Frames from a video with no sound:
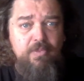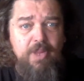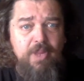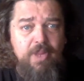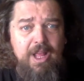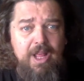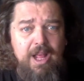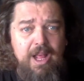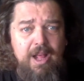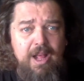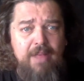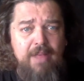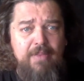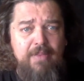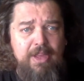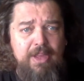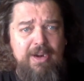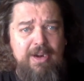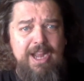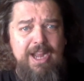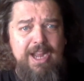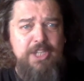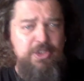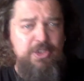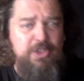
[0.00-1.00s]
that
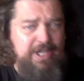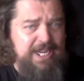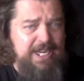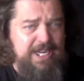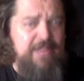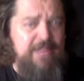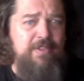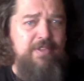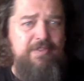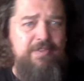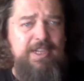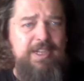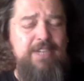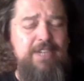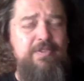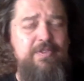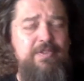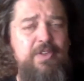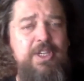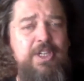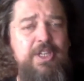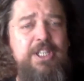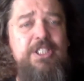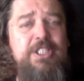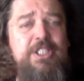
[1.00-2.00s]
are actually in the found
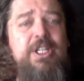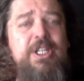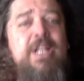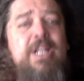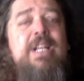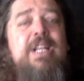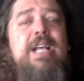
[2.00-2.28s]
footage,